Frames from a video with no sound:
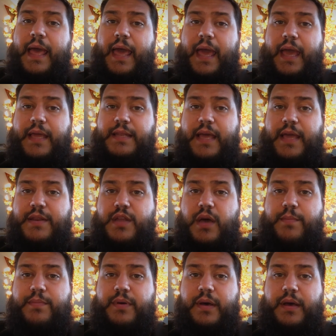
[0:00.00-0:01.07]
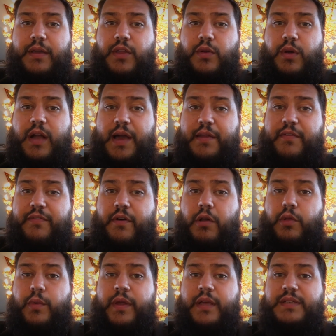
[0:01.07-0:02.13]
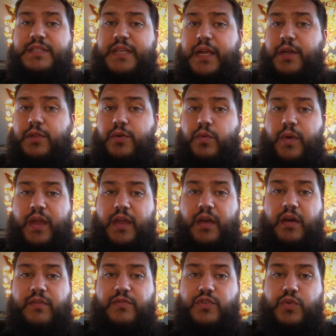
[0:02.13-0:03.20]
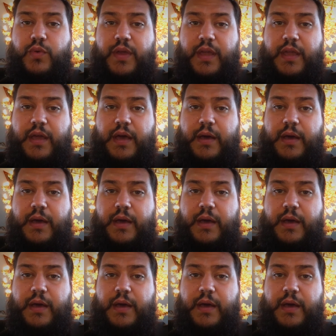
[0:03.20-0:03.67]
and end up, kind of following a secular way of doing,